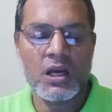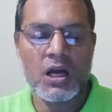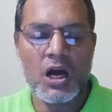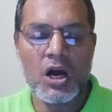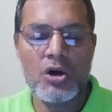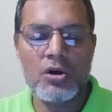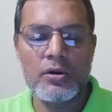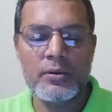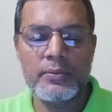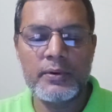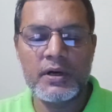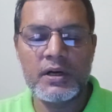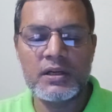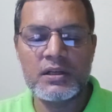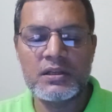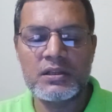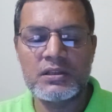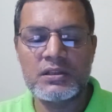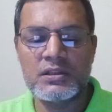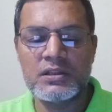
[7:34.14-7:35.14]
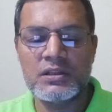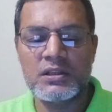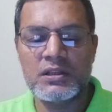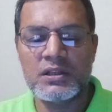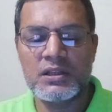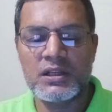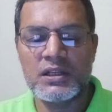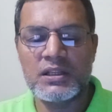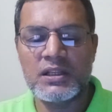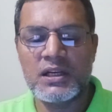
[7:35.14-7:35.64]
However,
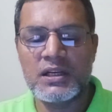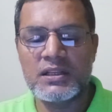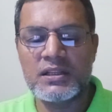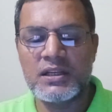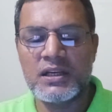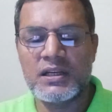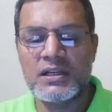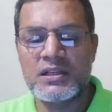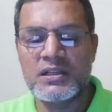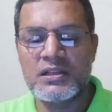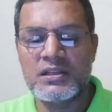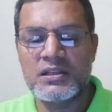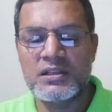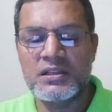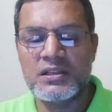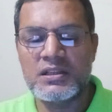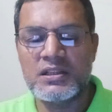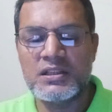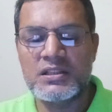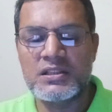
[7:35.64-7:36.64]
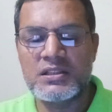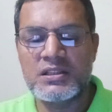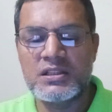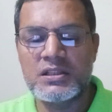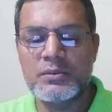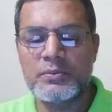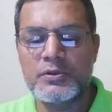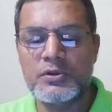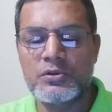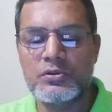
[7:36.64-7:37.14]
rather than
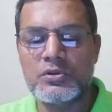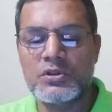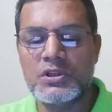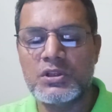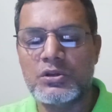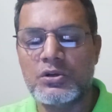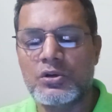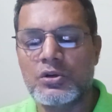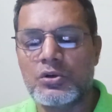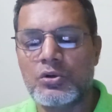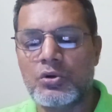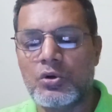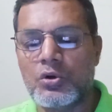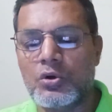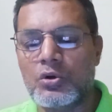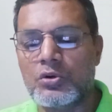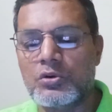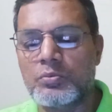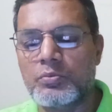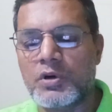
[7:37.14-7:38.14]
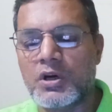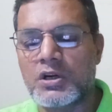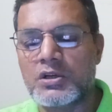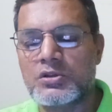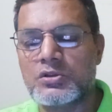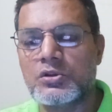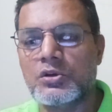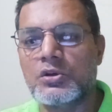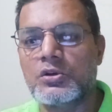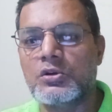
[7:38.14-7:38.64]
distribute your own
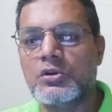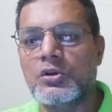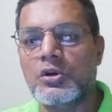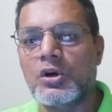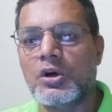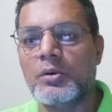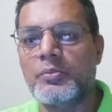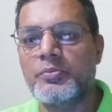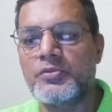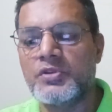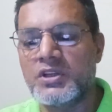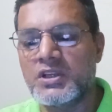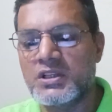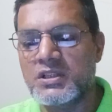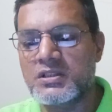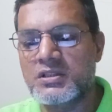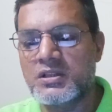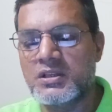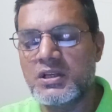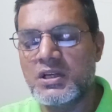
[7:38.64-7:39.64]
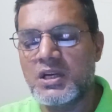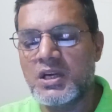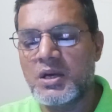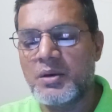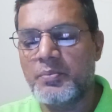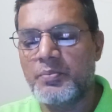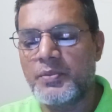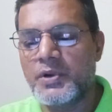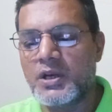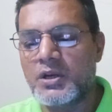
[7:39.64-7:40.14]
version of this
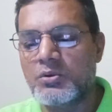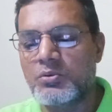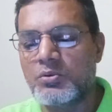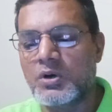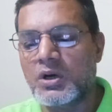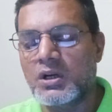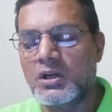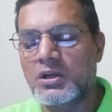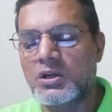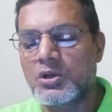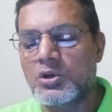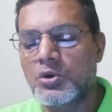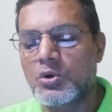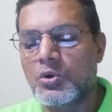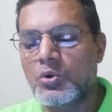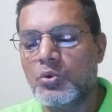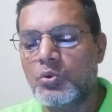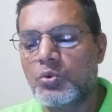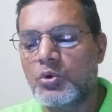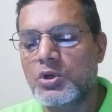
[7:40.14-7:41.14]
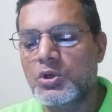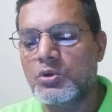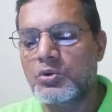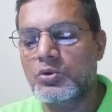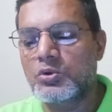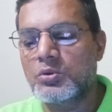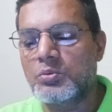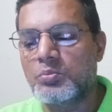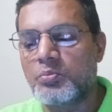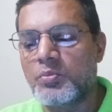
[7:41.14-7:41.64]
manual, we
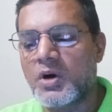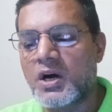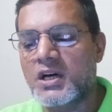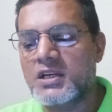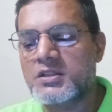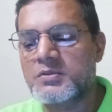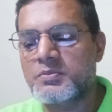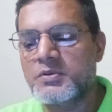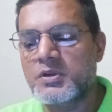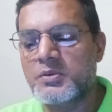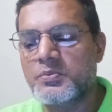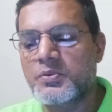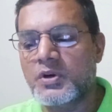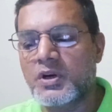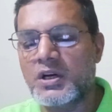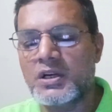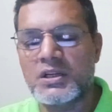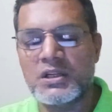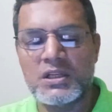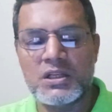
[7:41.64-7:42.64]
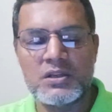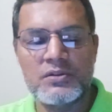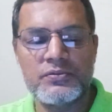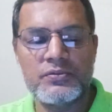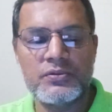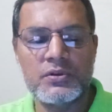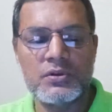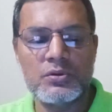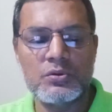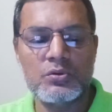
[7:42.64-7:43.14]
would much prefer
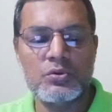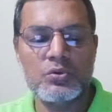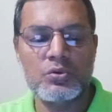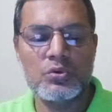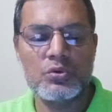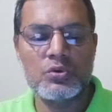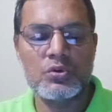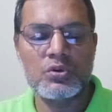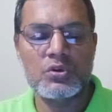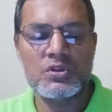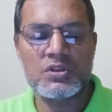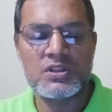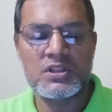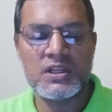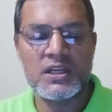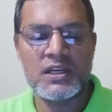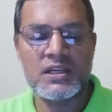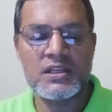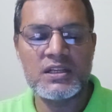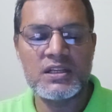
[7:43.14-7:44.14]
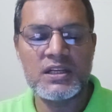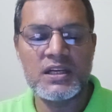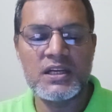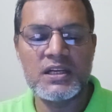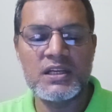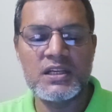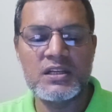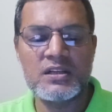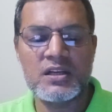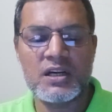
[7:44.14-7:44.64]
if you would send
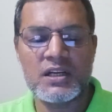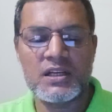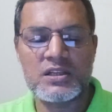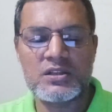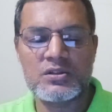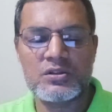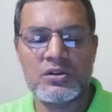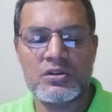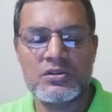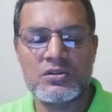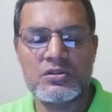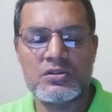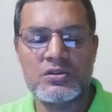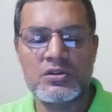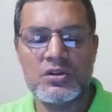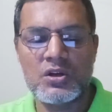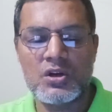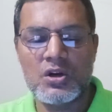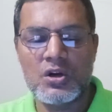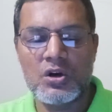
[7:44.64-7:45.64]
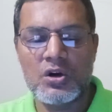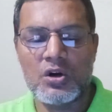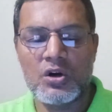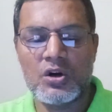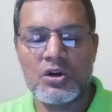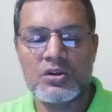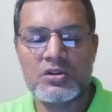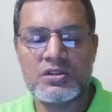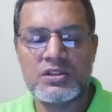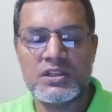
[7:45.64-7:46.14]
any corrections
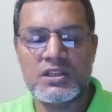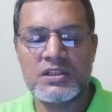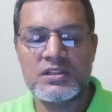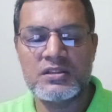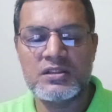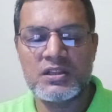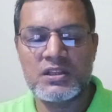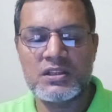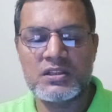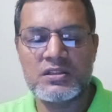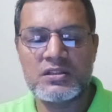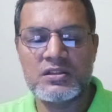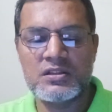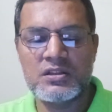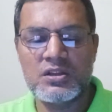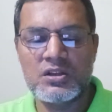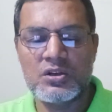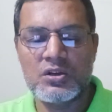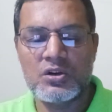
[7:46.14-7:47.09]
or changes